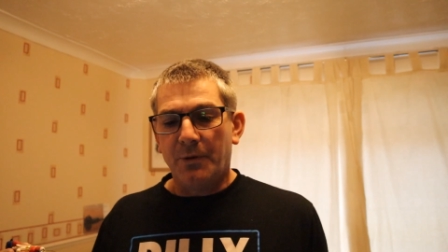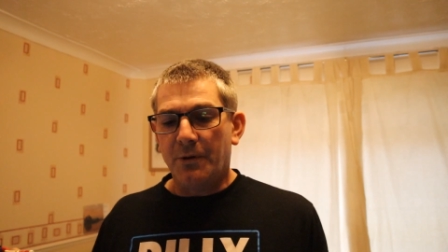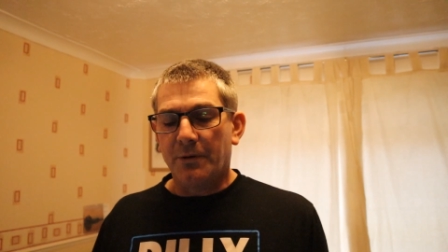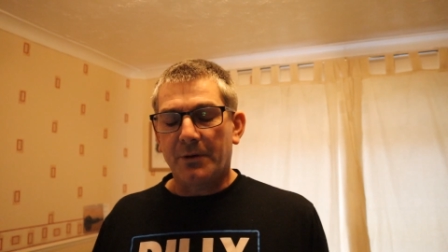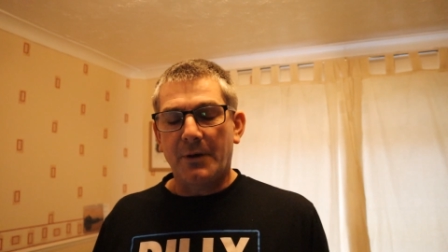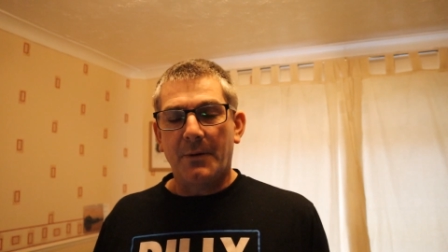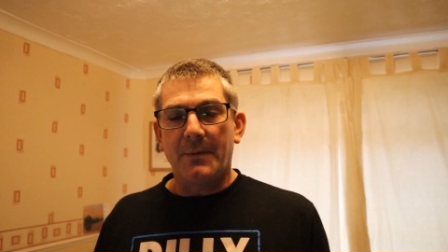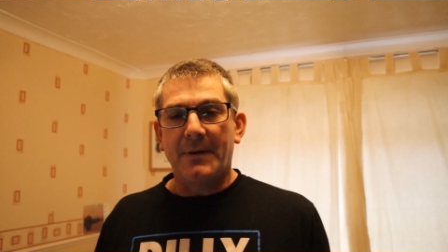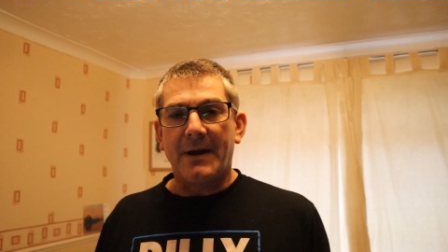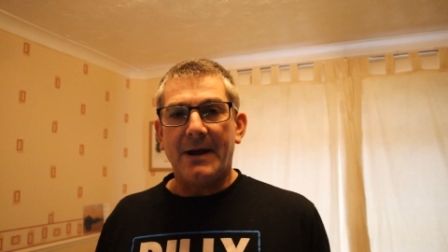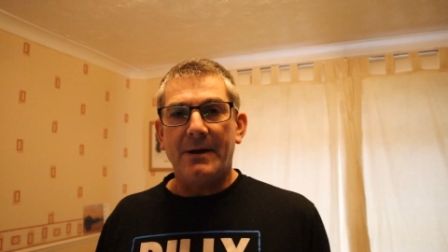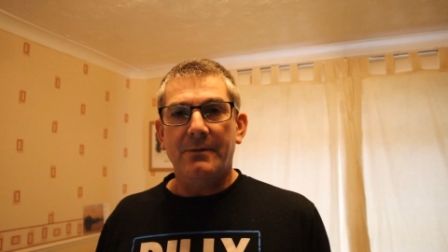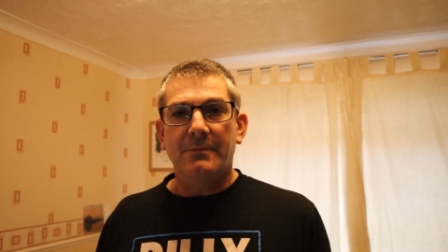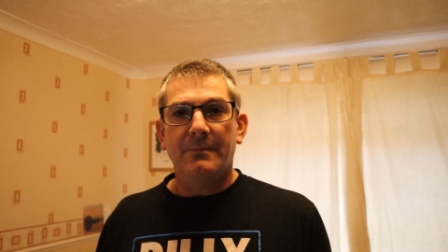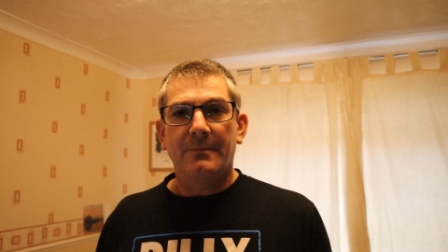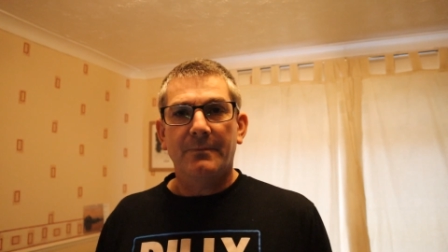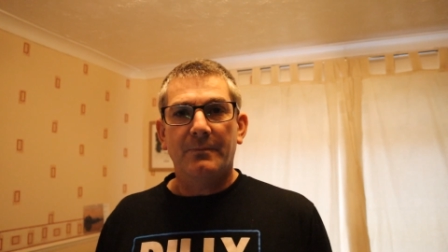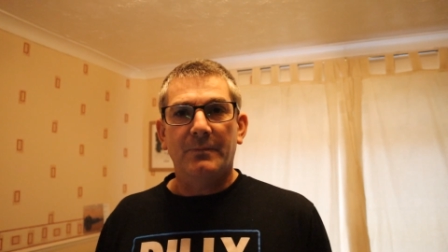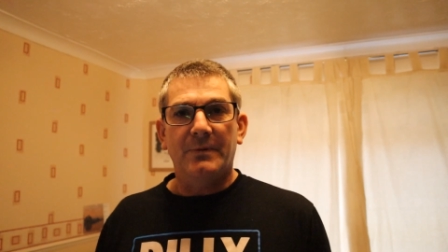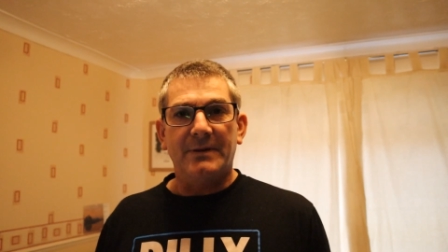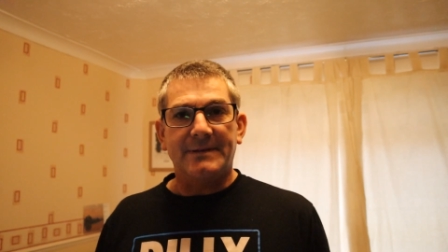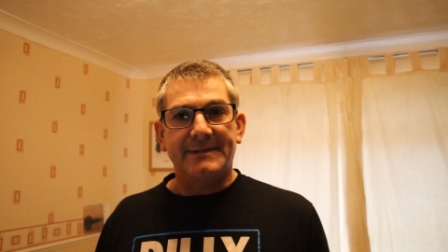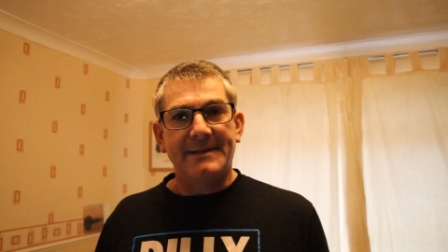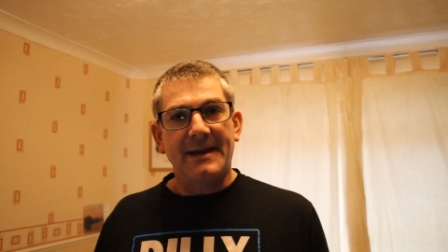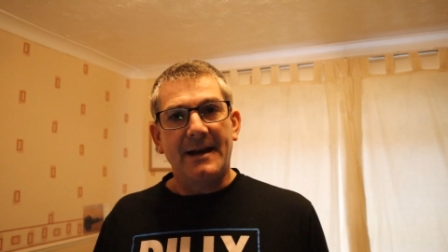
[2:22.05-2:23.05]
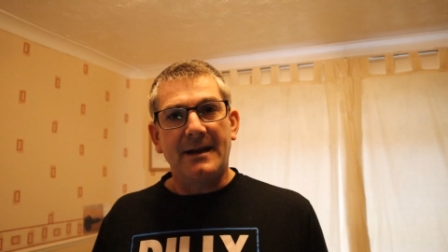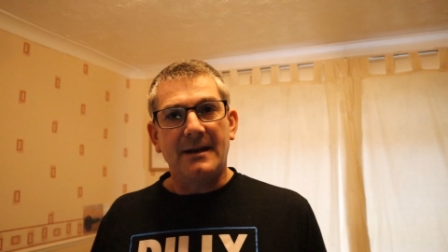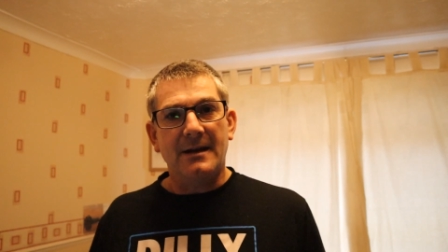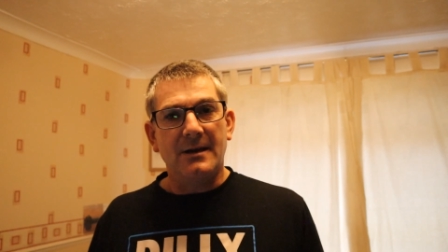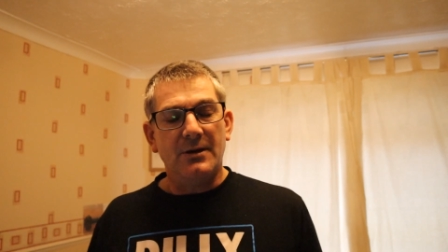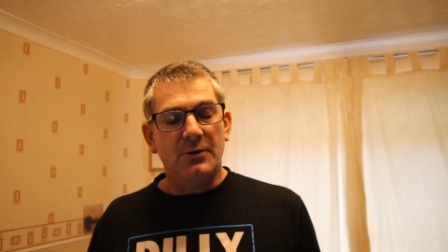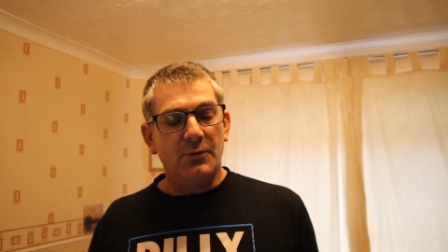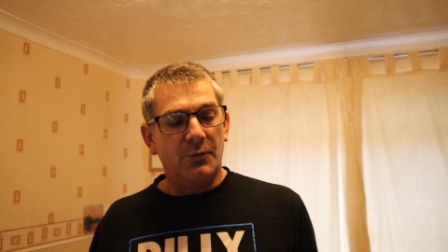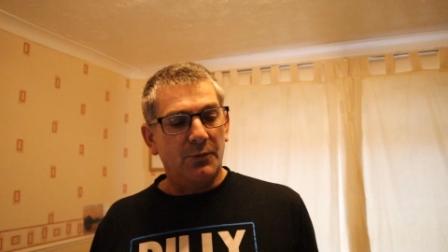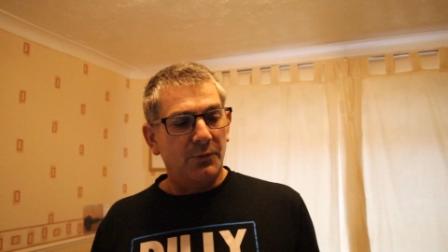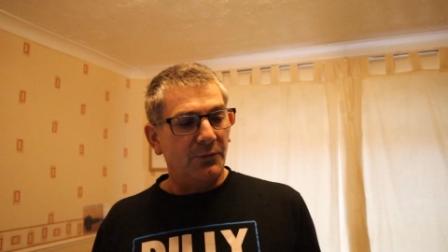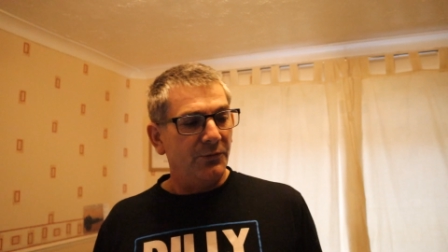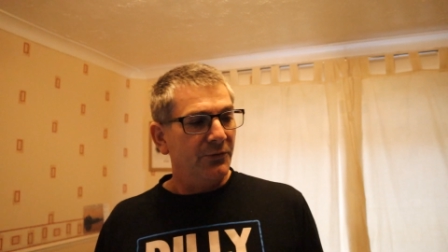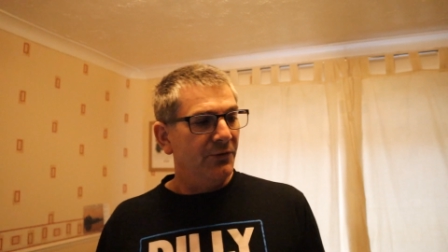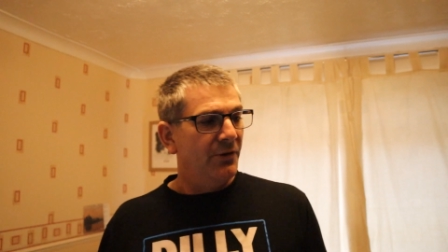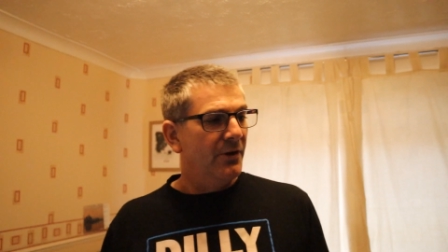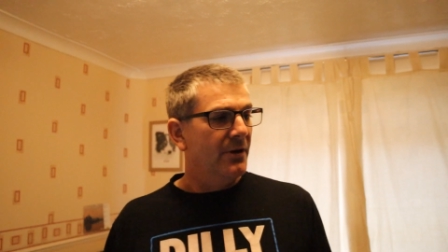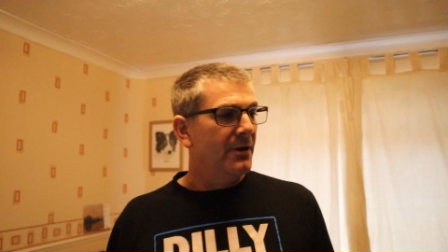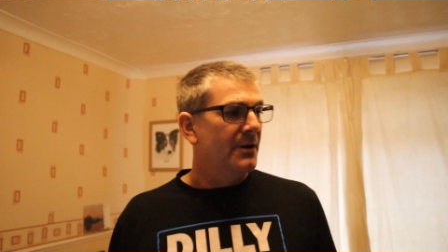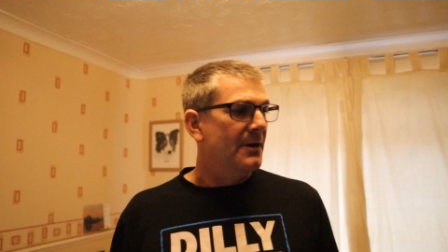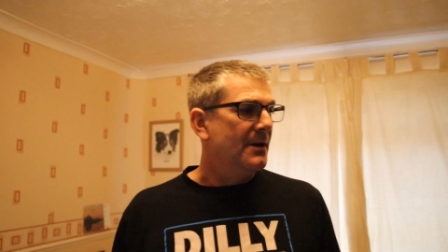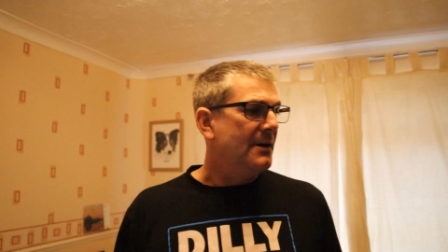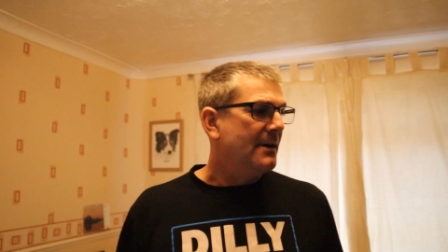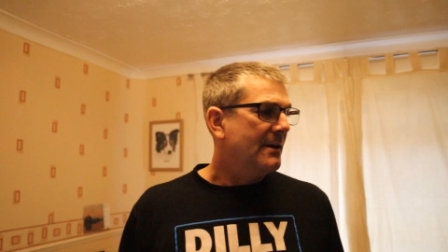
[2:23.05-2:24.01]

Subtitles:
we're not going out, we're staying indoors.